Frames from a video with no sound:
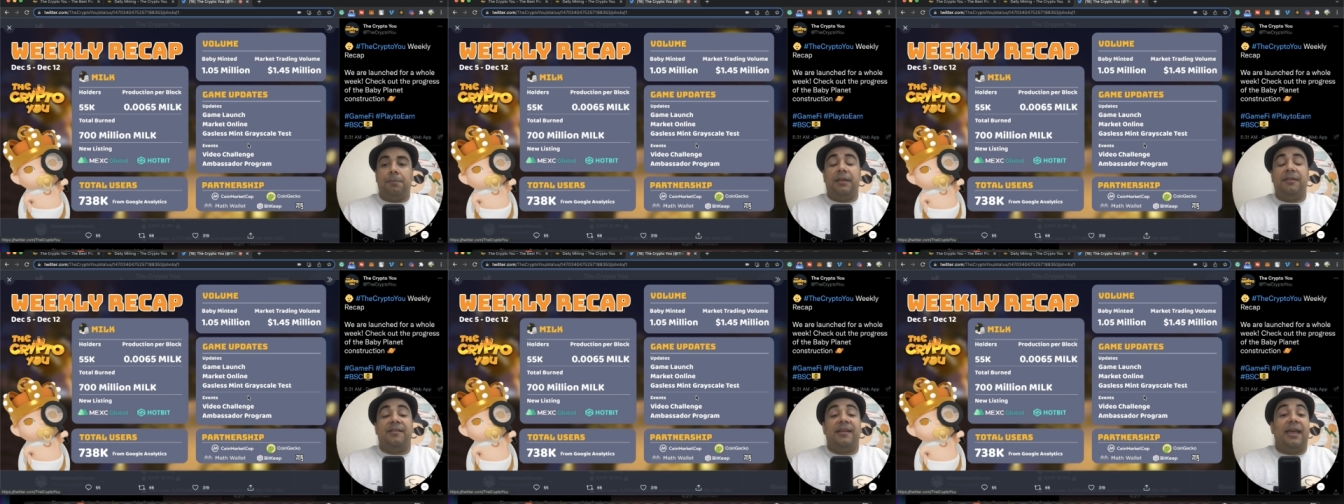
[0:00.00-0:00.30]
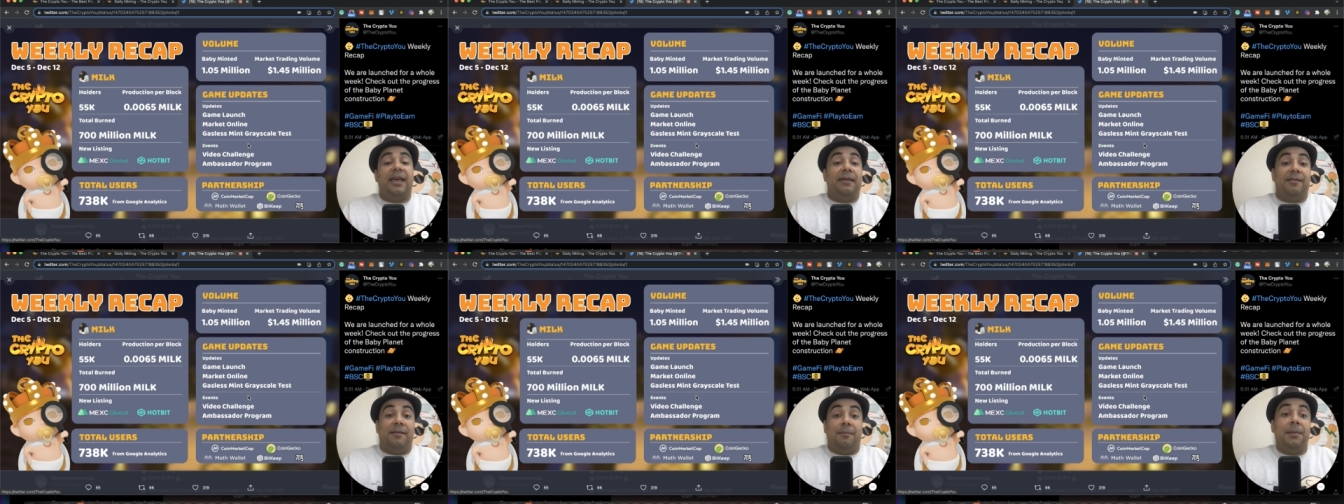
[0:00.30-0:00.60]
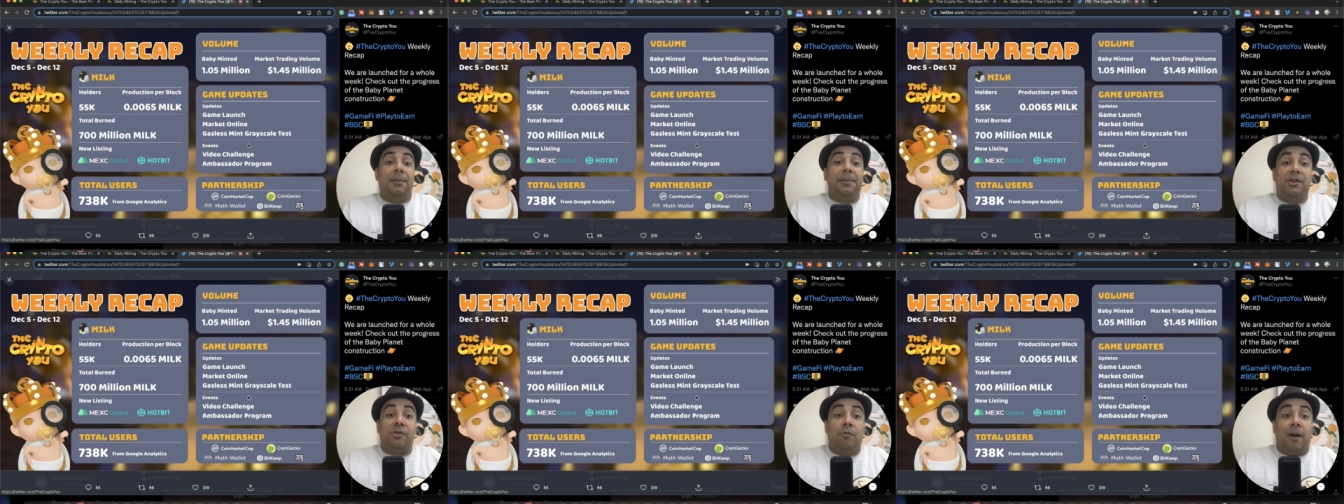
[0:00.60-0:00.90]
they, the
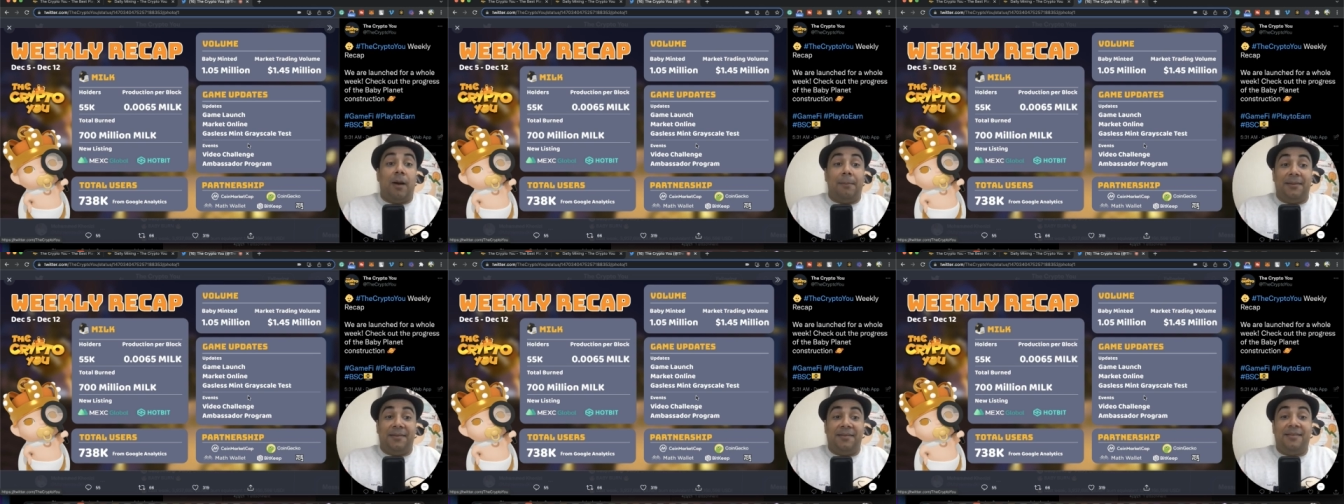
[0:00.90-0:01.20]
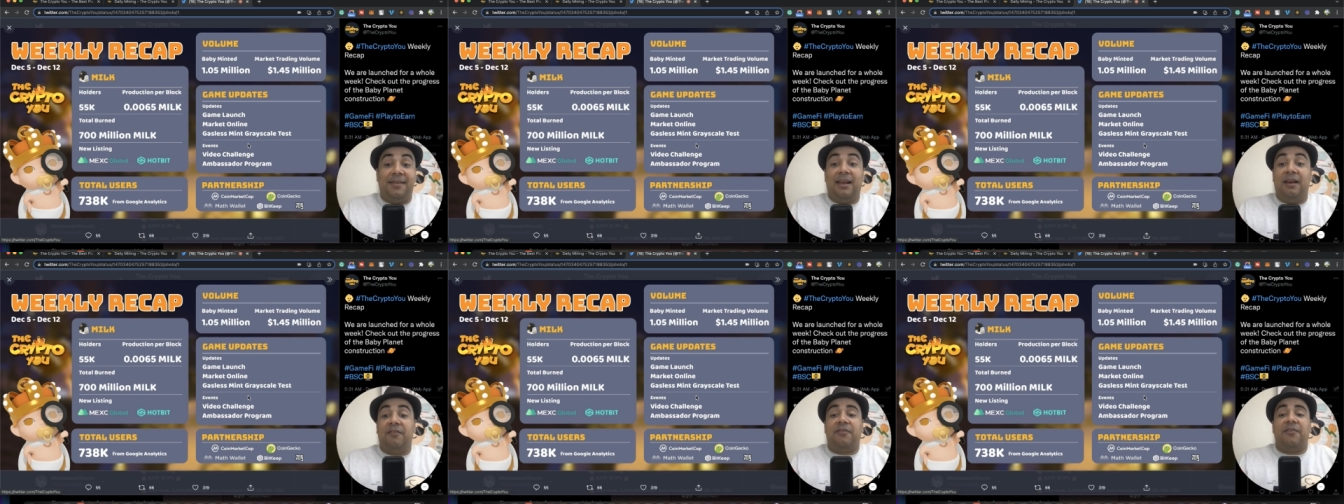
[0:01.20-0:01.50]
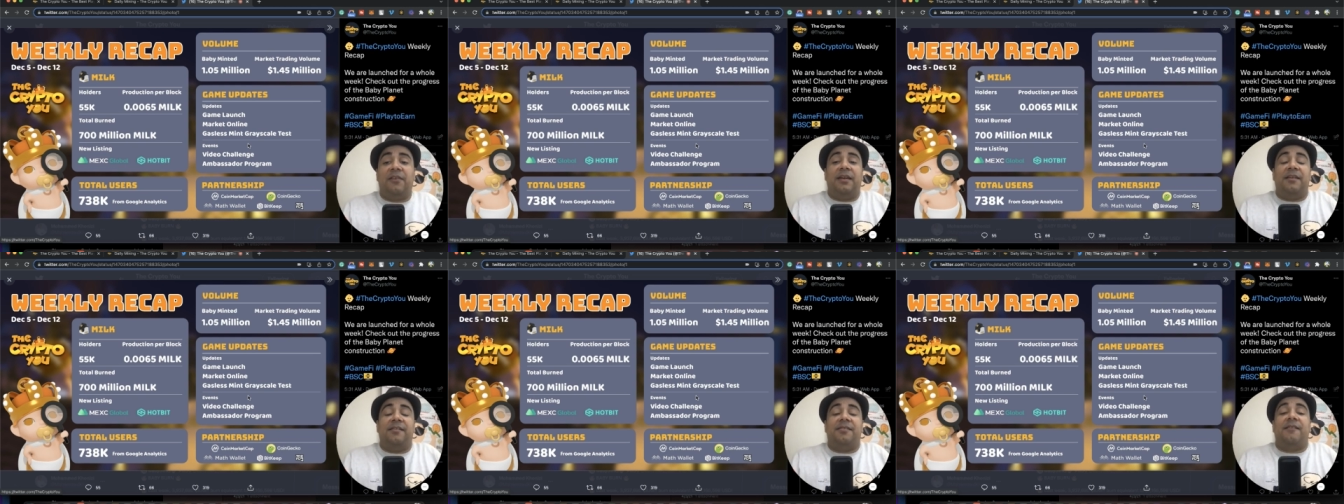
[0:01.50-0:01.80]
BabySwap
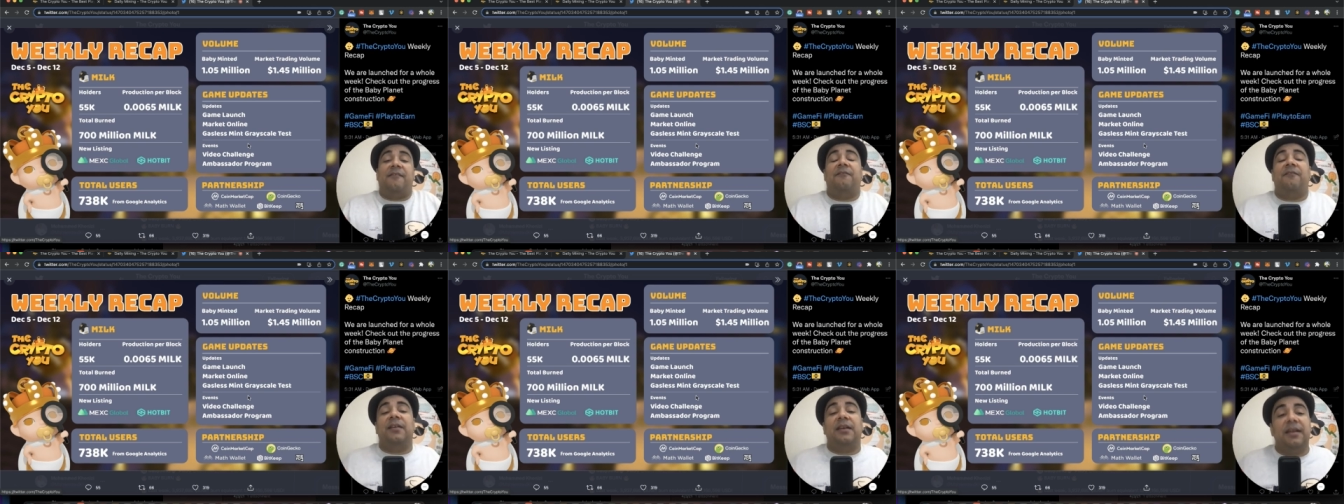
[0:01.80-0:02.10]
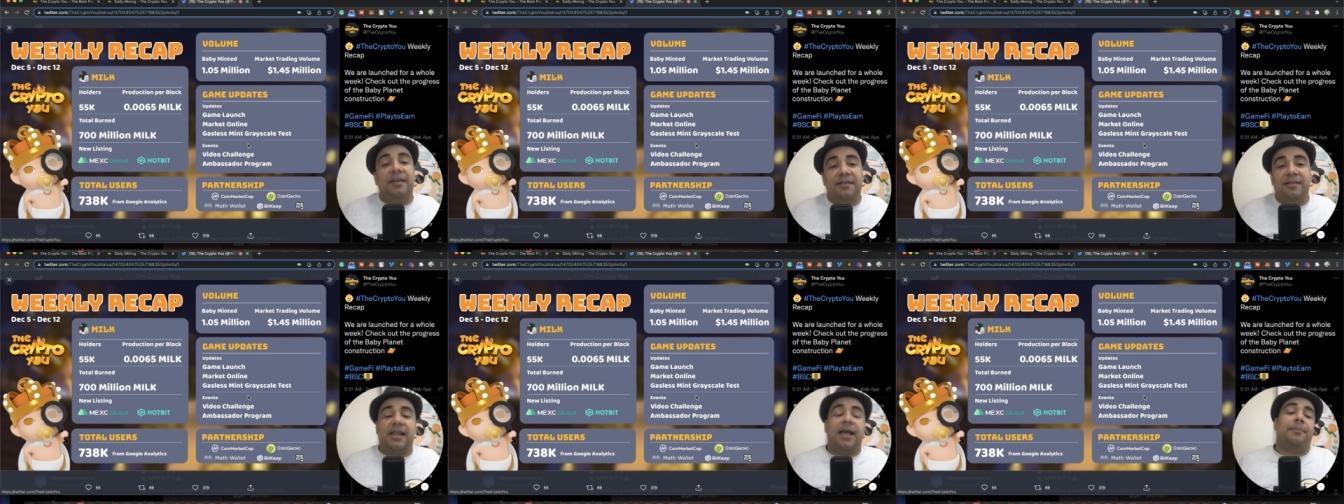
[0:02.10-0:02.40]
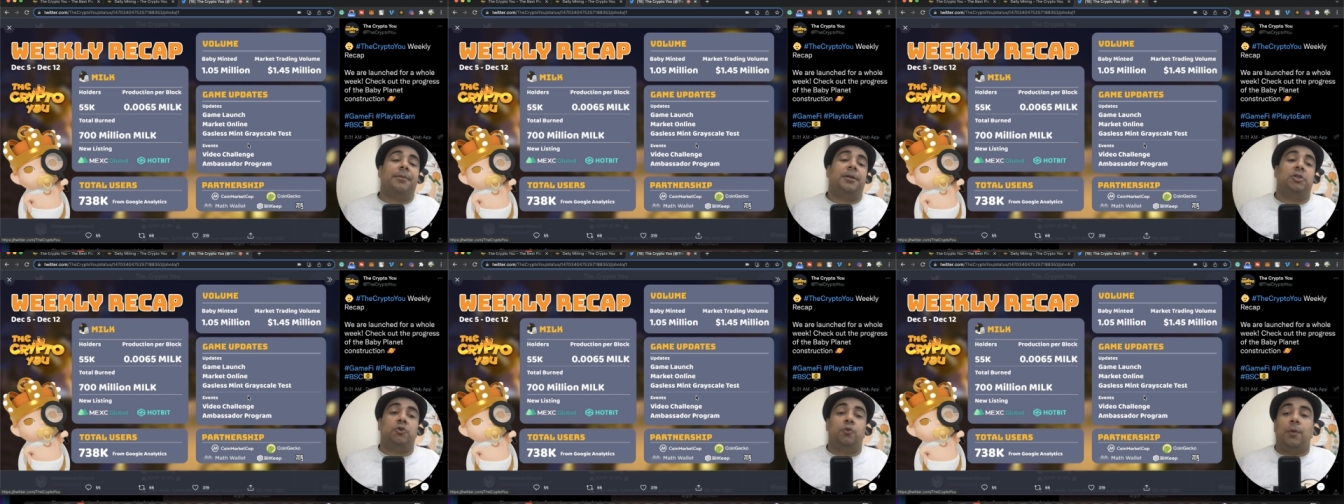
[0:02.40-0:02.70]
itself is a very
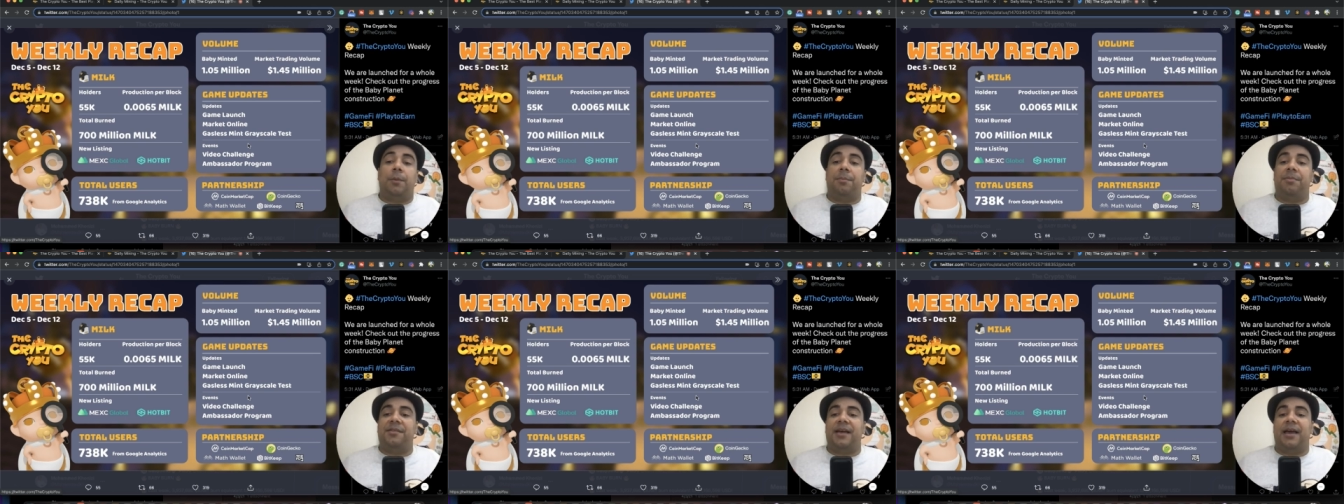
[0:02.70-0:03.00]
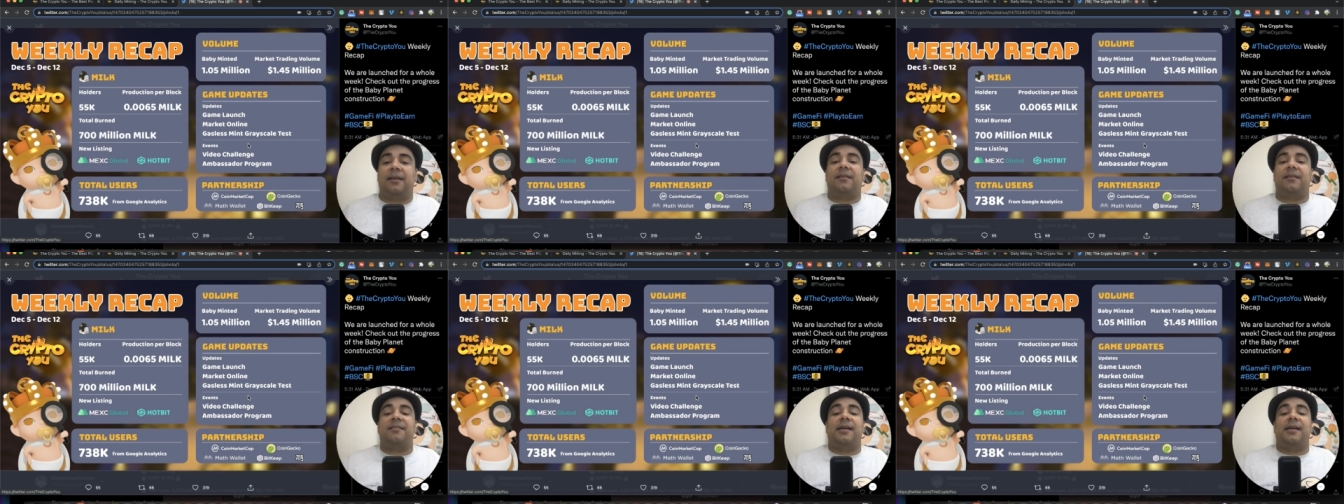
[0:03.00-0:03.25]
established website.